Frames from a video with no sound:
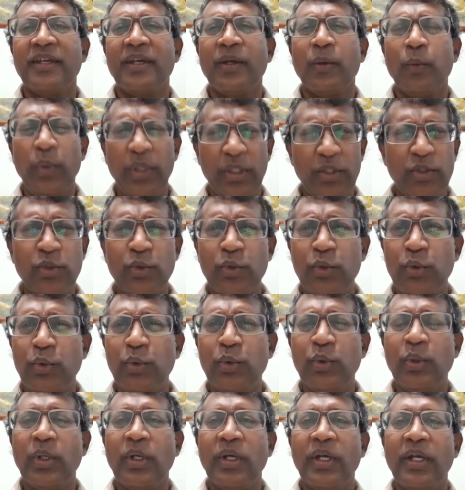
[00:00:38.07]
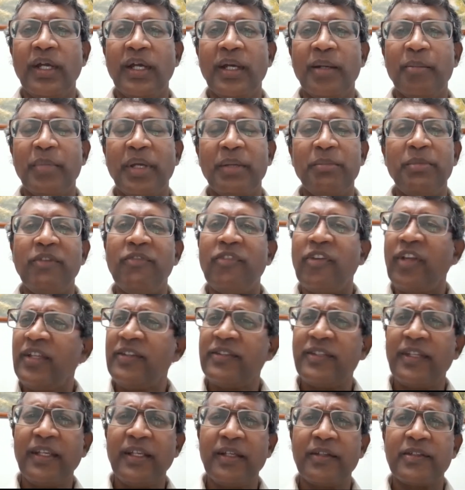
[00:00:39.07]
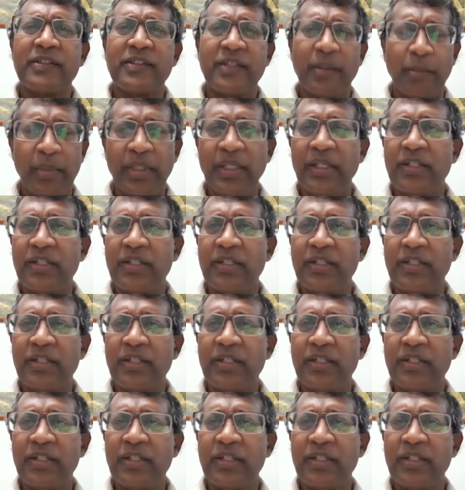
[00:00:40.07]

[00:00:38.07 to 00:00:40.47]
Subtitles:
We too might be facing similar